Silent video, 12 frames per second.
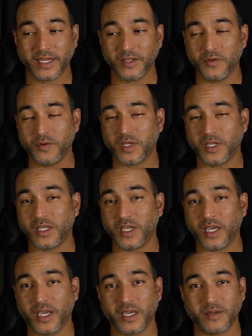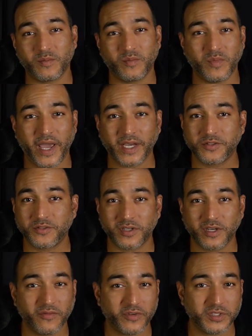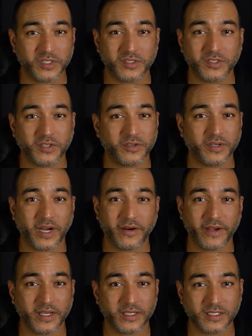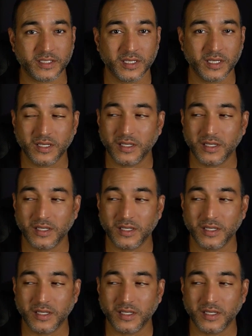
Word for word: and you can get extra coverage in certain areas.